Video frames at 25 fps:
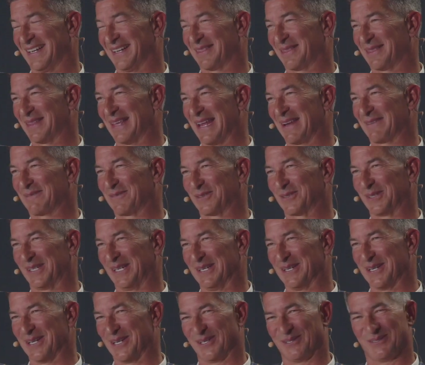
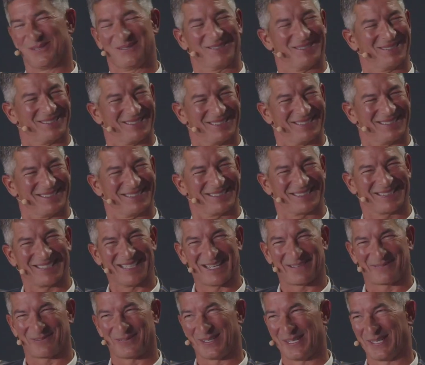Thankfully, no.
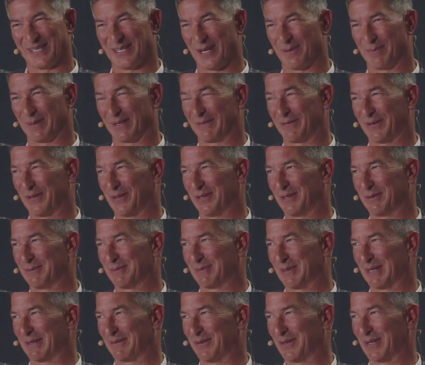But if
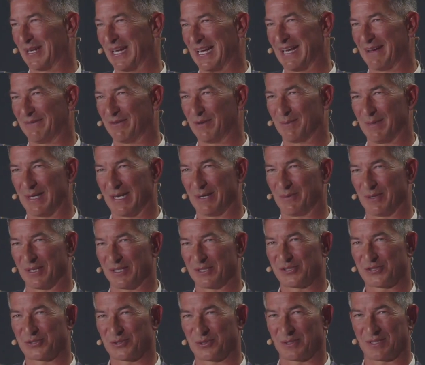you have, you might
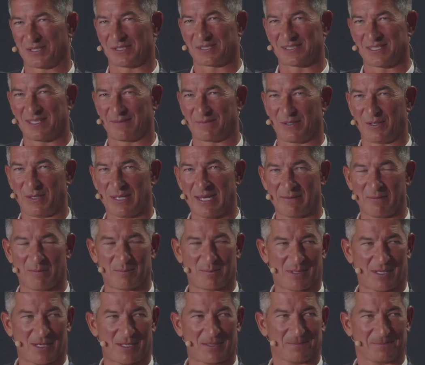want to short the stuff that you
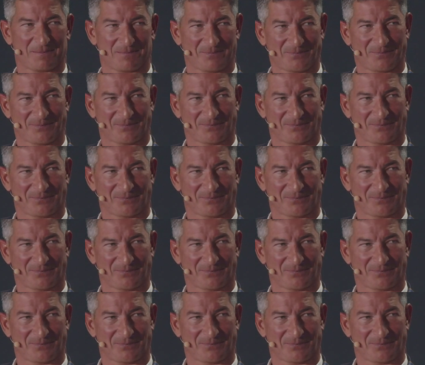haven't bought.